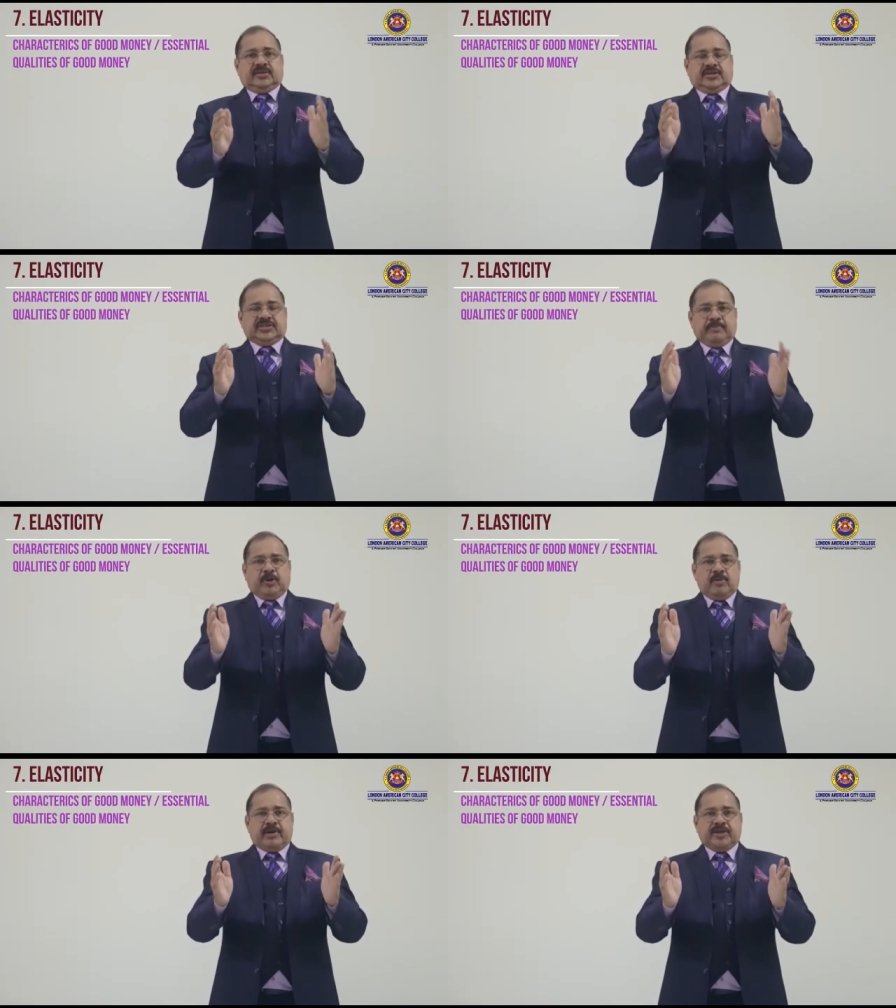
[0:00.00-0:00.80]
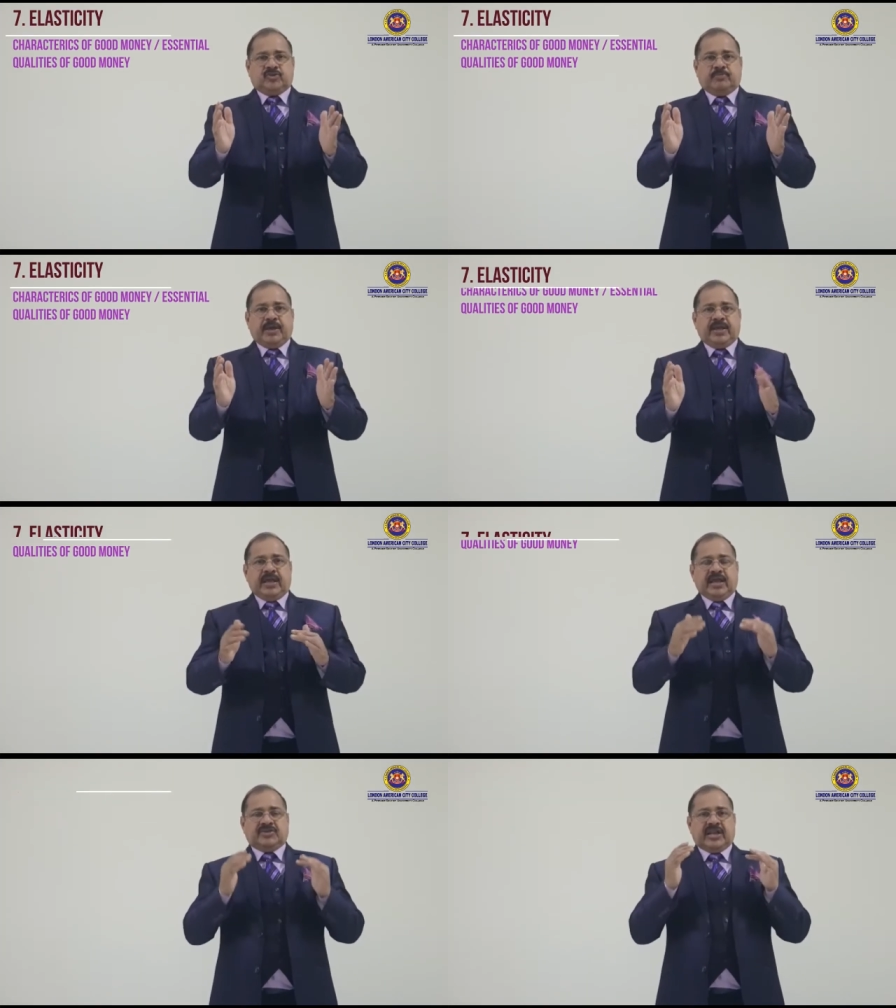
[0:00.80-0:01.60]
The supply of money should be
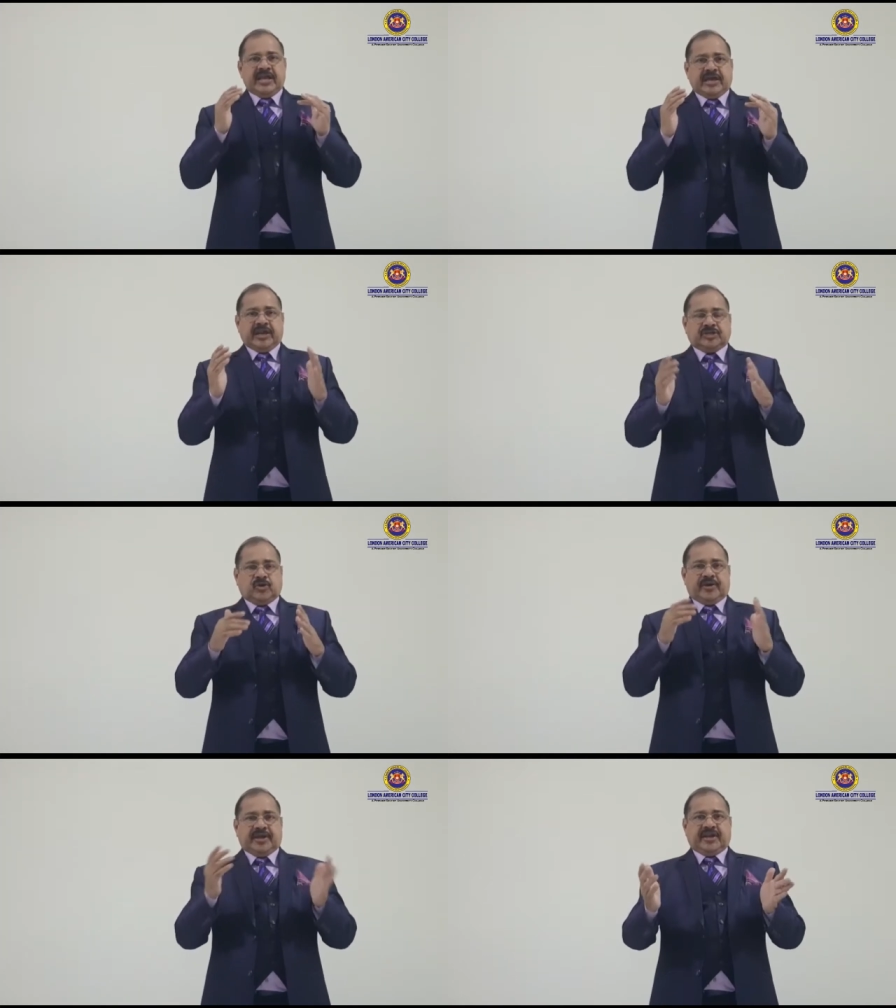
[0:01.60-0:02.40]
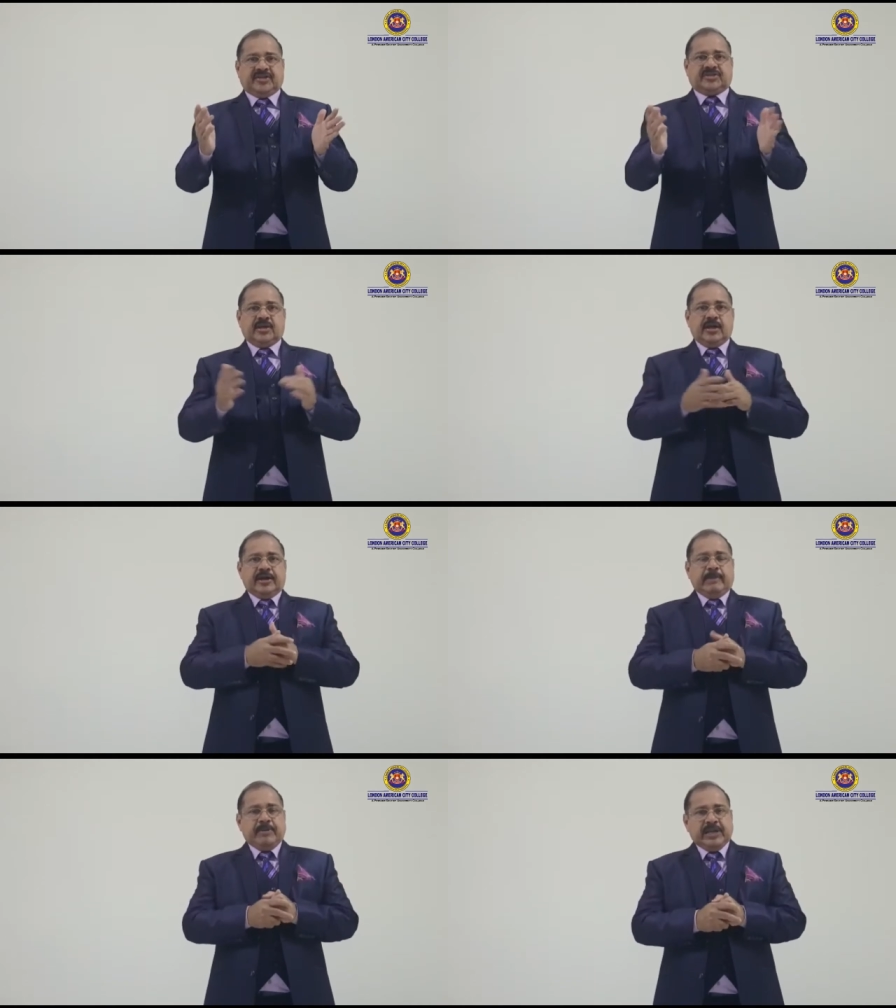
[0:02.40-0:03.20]
easily increased or decreased
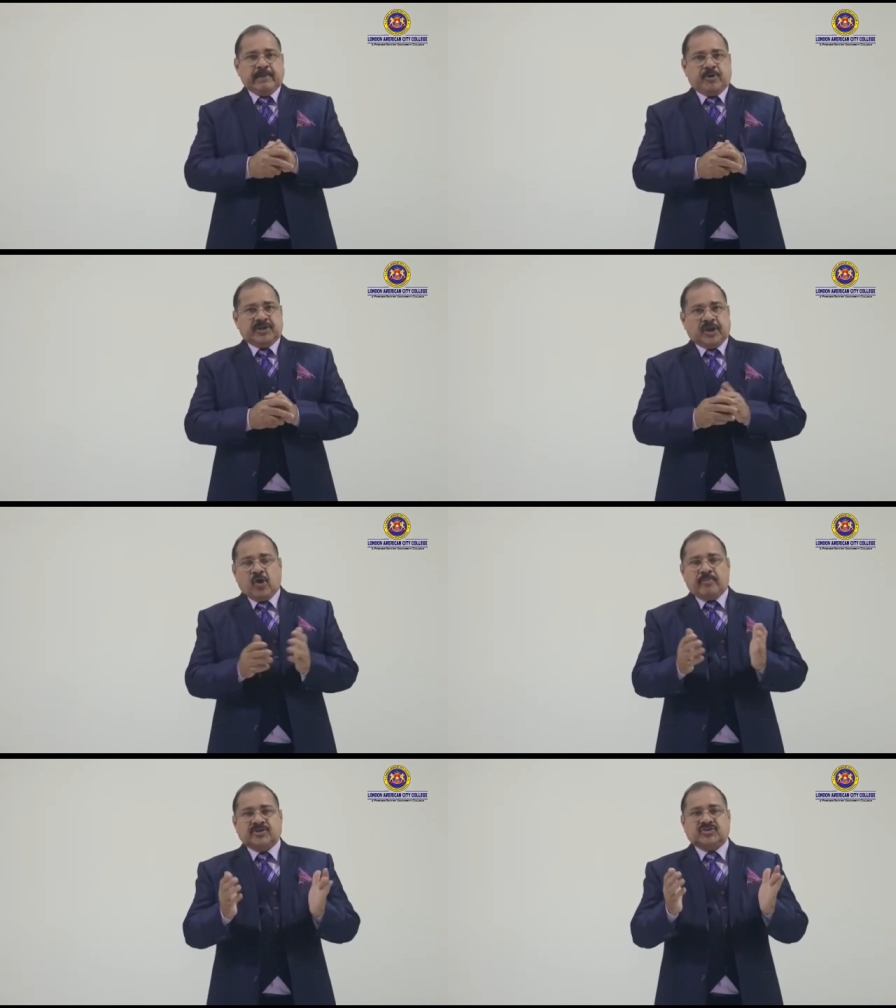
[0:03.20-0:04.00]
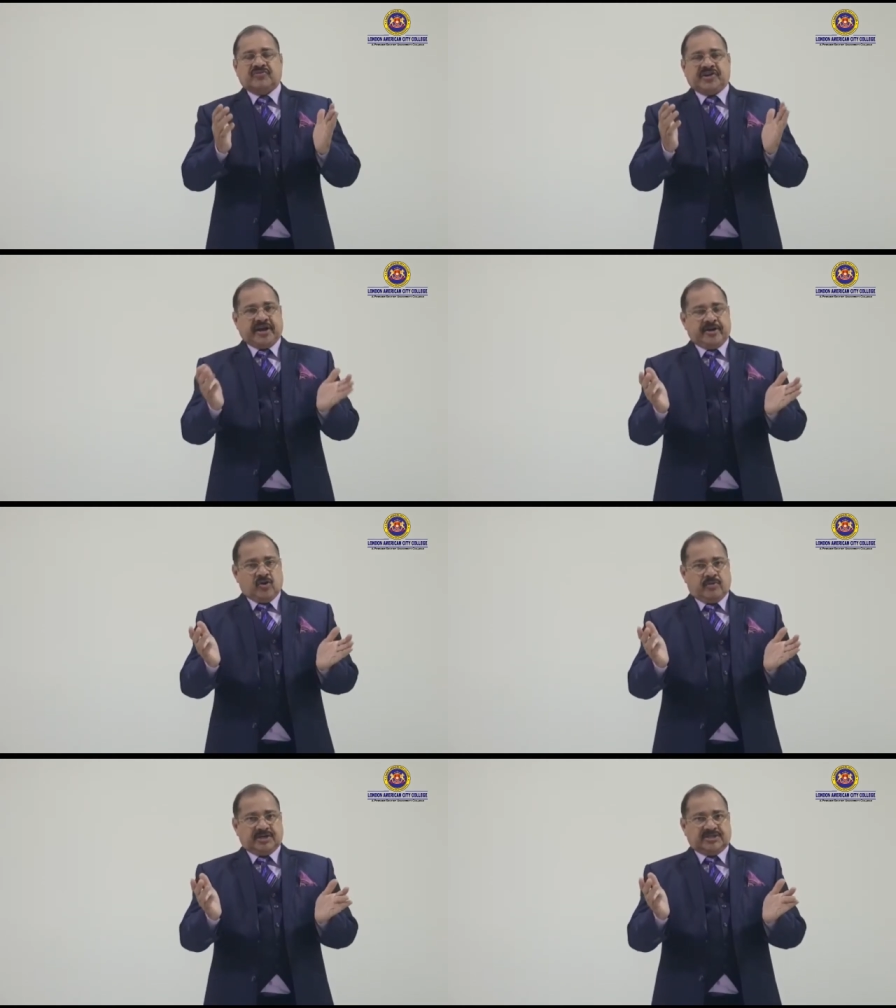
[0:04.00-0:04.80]
depending upon the requirements of trade and
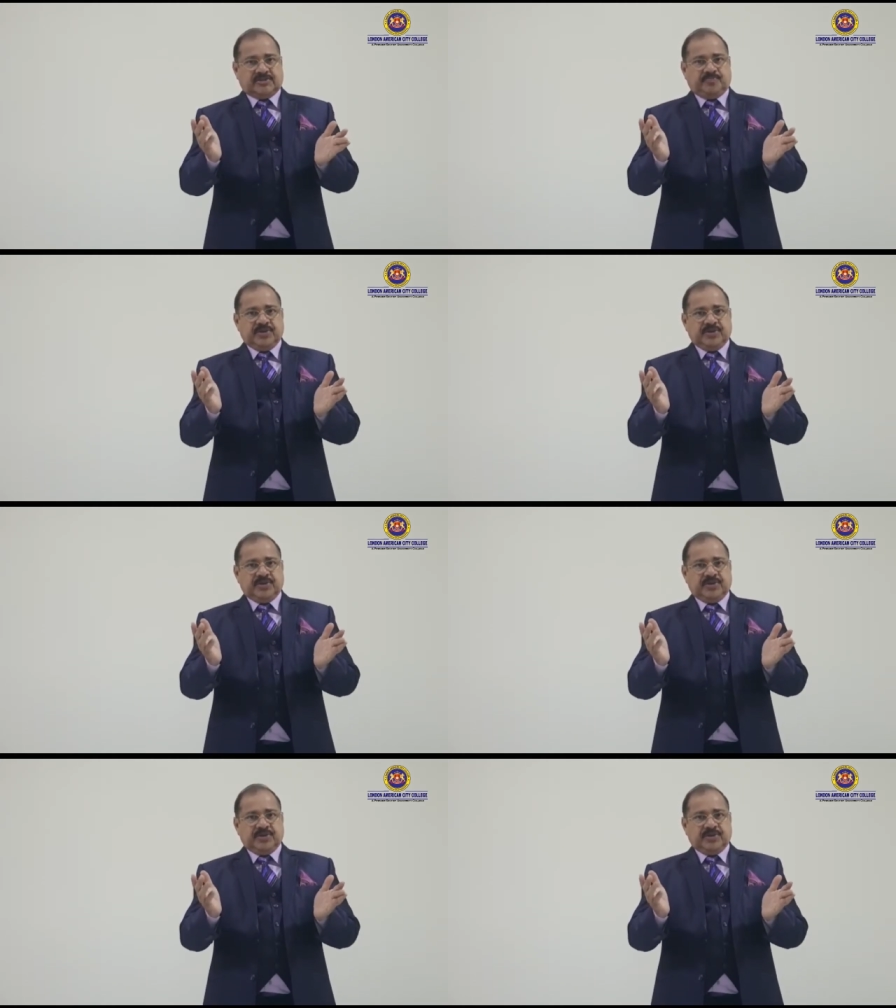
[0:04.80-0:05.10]
commerce.